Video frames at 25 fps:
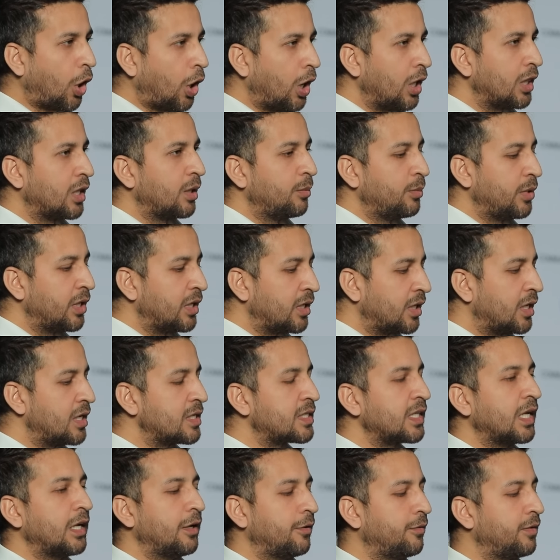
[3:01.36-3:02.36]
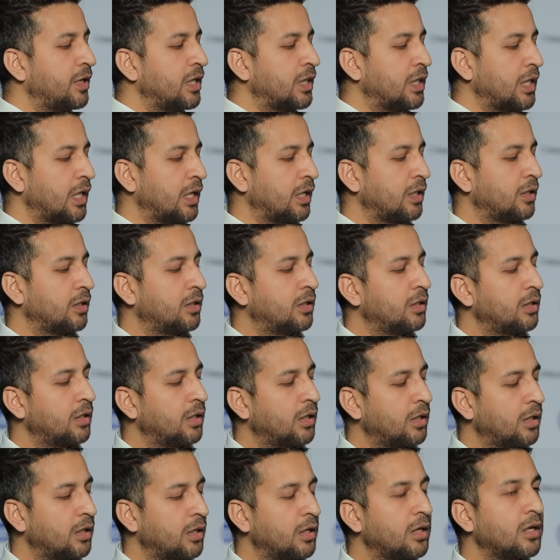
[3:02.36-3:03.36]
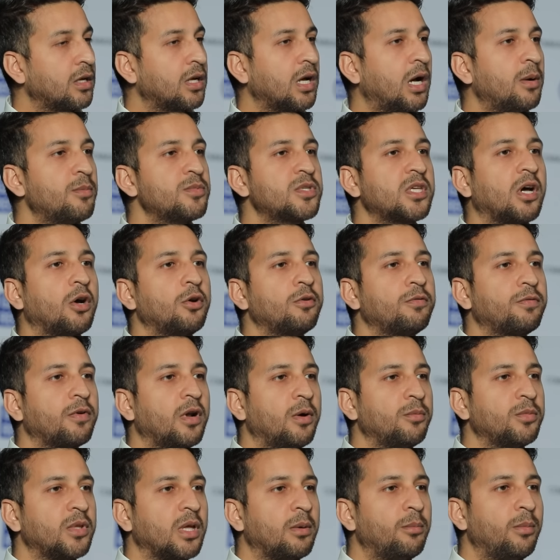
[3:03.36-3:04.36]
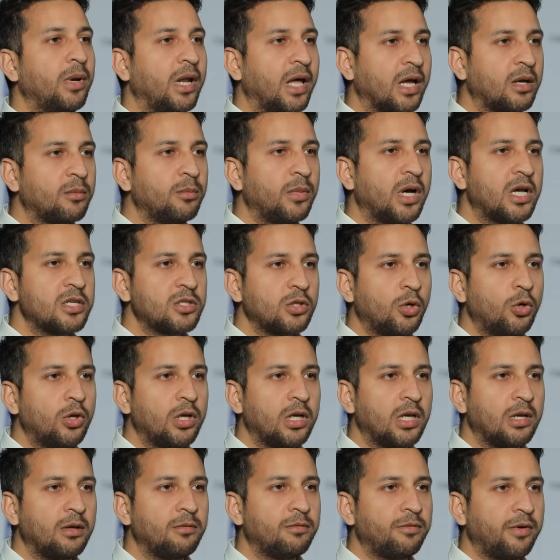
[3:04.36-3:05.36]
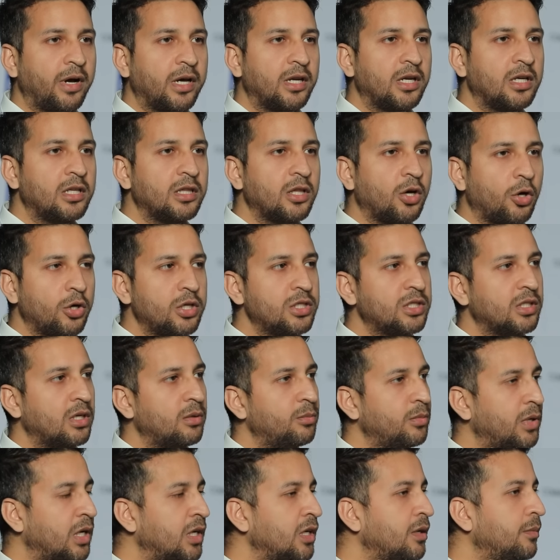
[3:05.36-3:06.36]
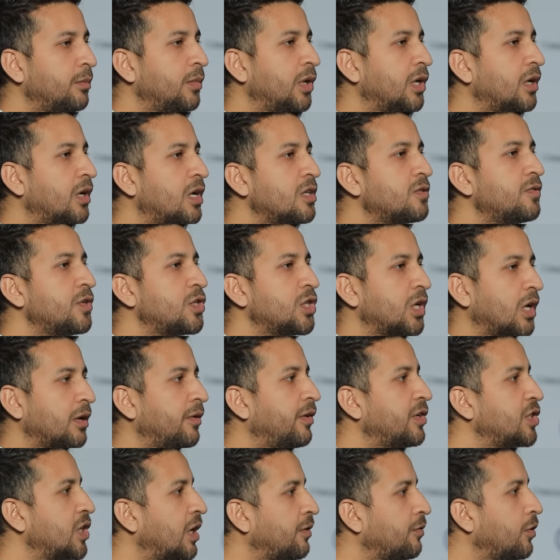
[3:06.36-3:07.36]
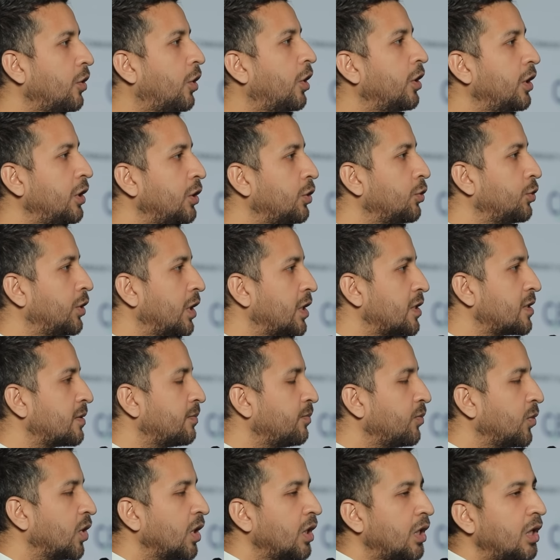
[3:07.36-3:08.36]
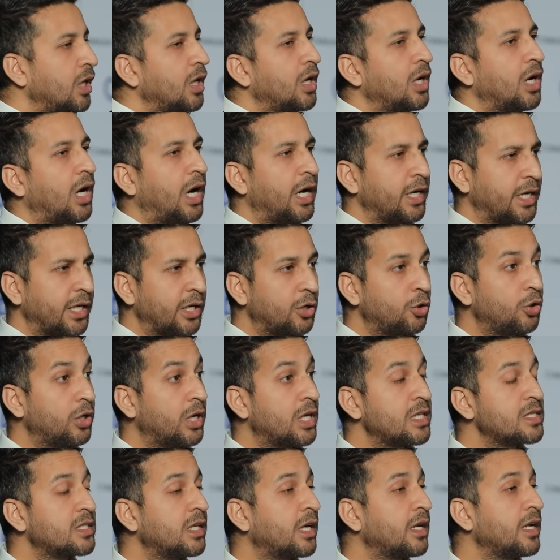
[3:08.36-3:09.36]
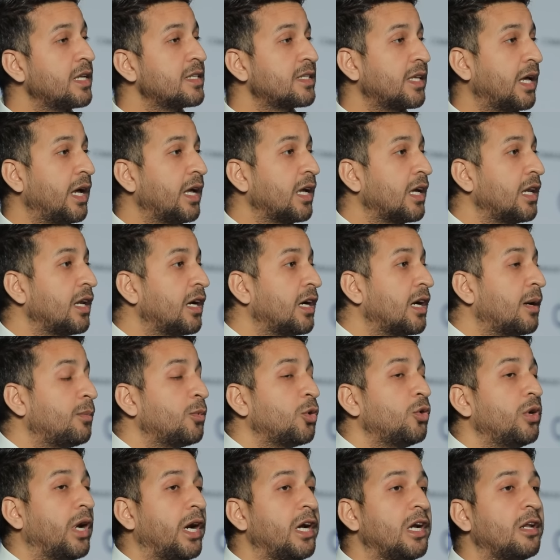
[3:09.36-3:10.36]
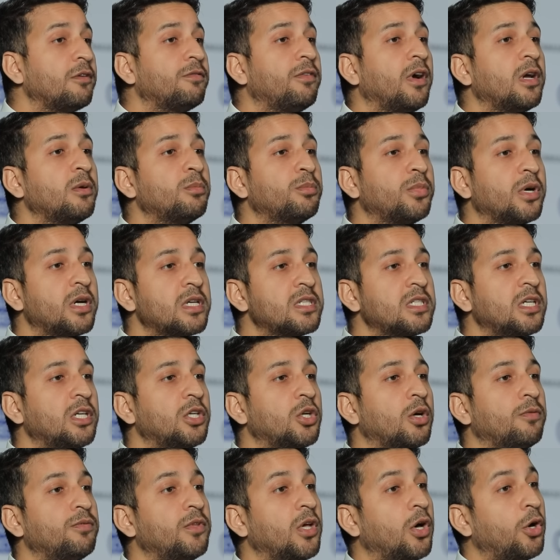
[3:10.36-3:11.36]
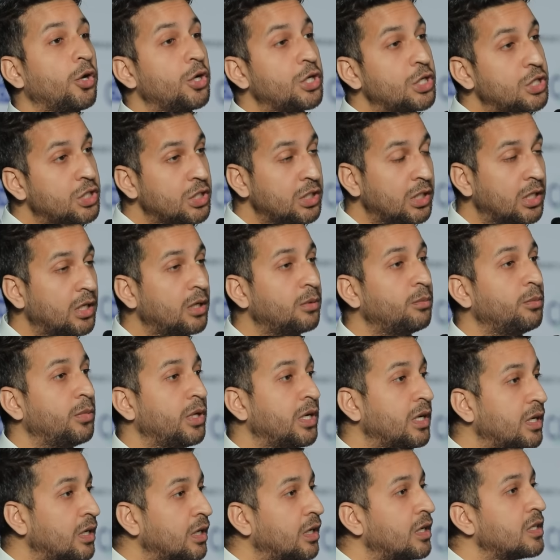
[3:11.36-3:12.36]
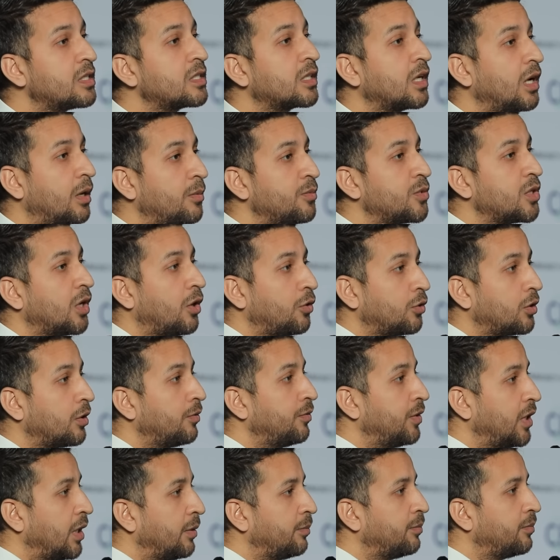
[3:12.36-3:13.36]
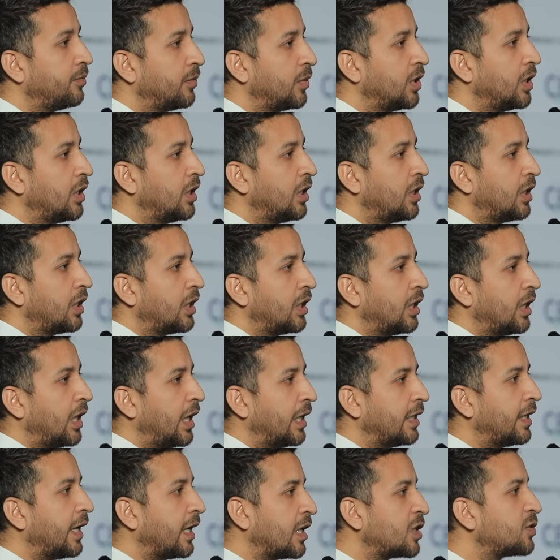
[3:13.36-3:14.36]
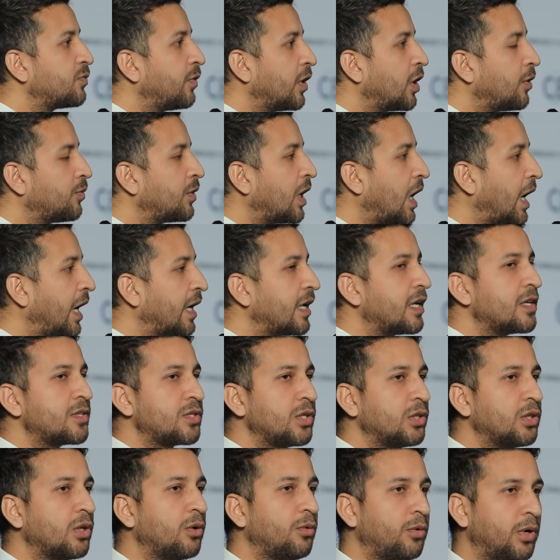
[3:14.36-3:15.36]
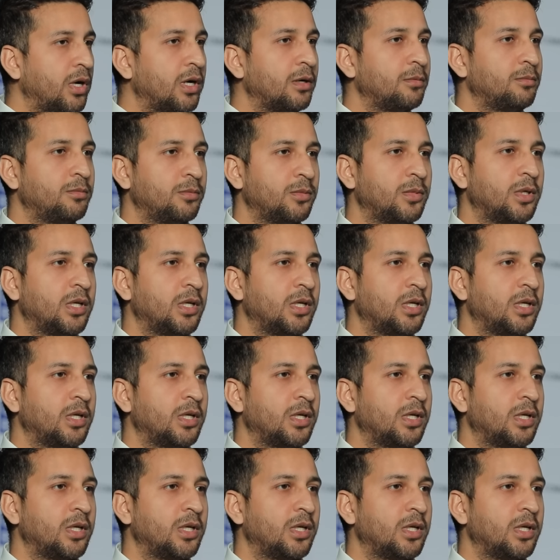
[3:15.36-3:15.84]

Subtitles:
all the minerals, everything comes out from the black mass only. Finally, the original minerals which have gone into this. Atero does the recycling and up to 95% of the original minerals comes out of them. And that is one of the highest in the world.